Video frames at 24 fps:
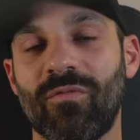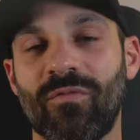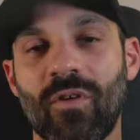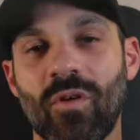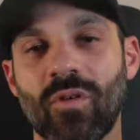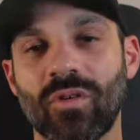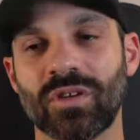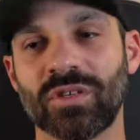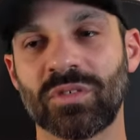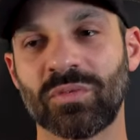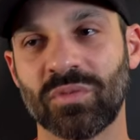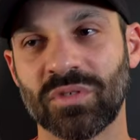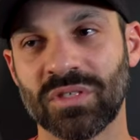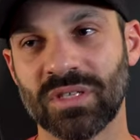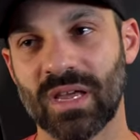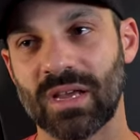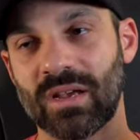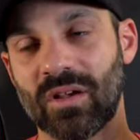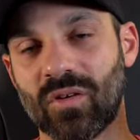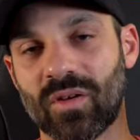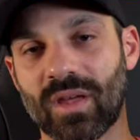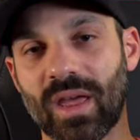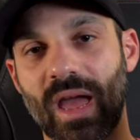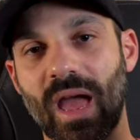focus was
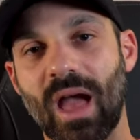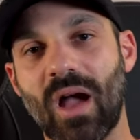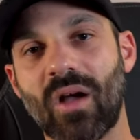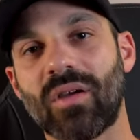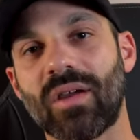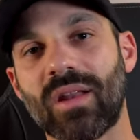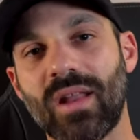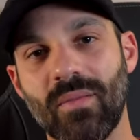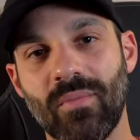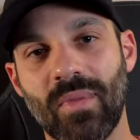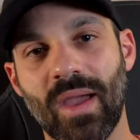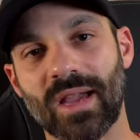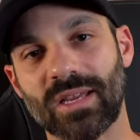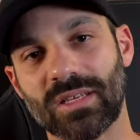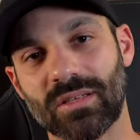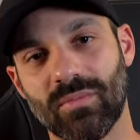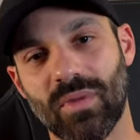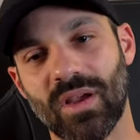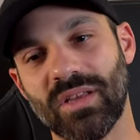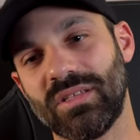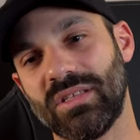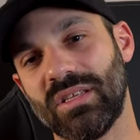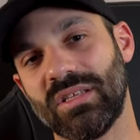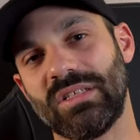like, okay, how can I
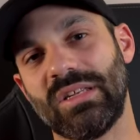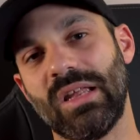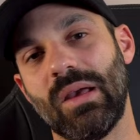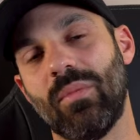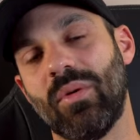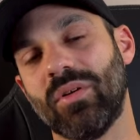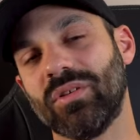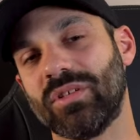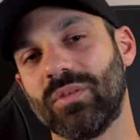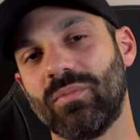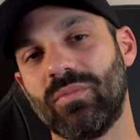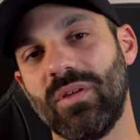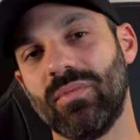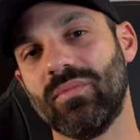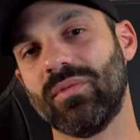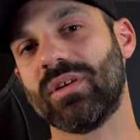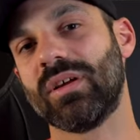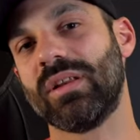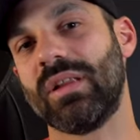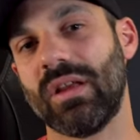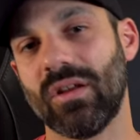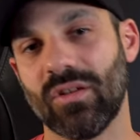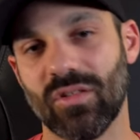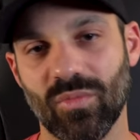maximize this demo so people
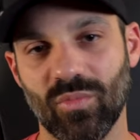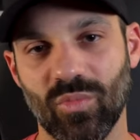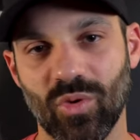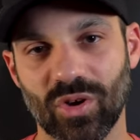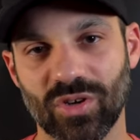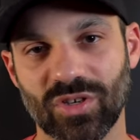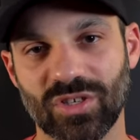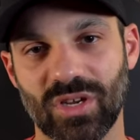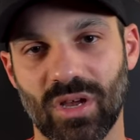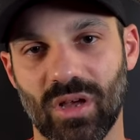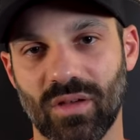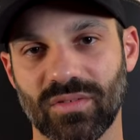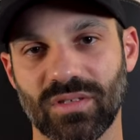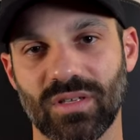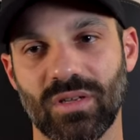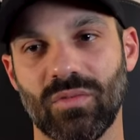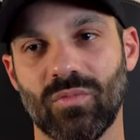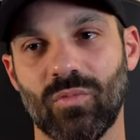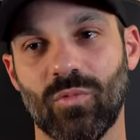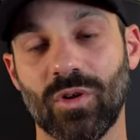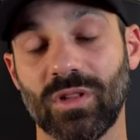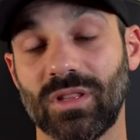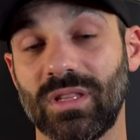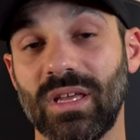can hear the bookshelves
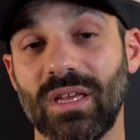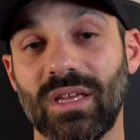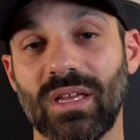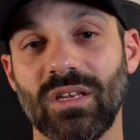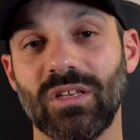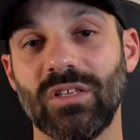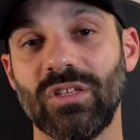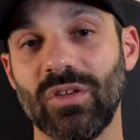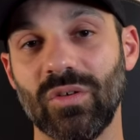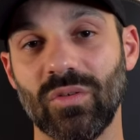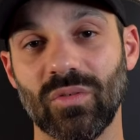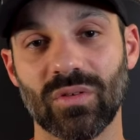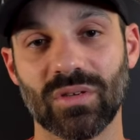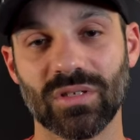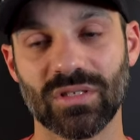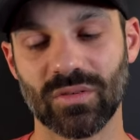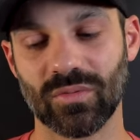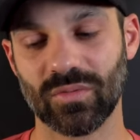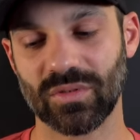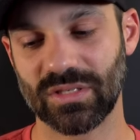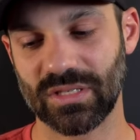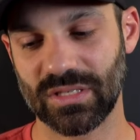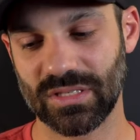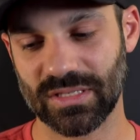and what they can do? Because
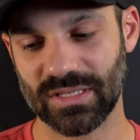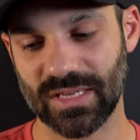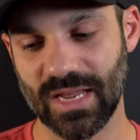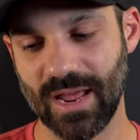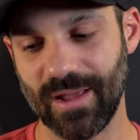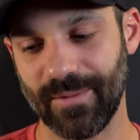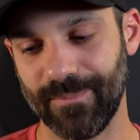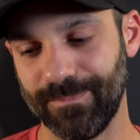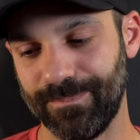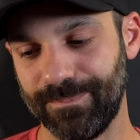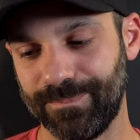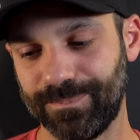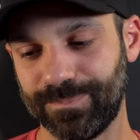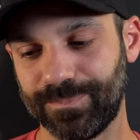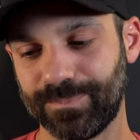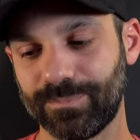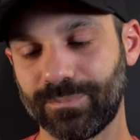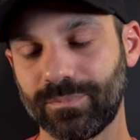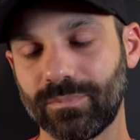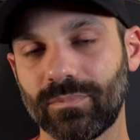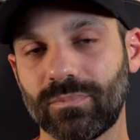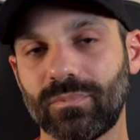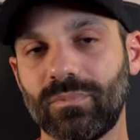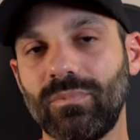it was insane.
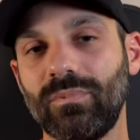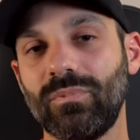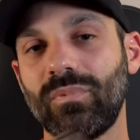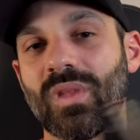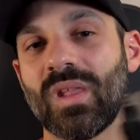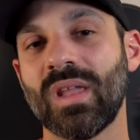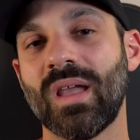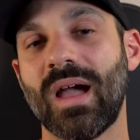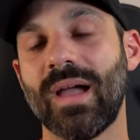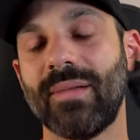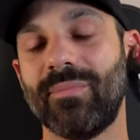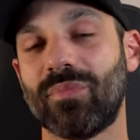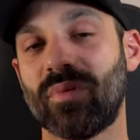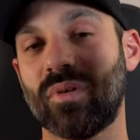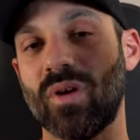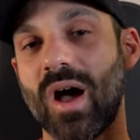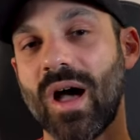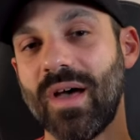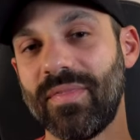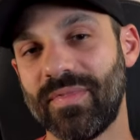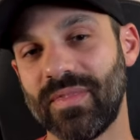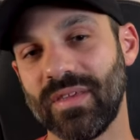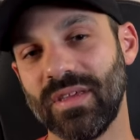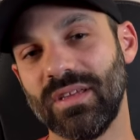I brought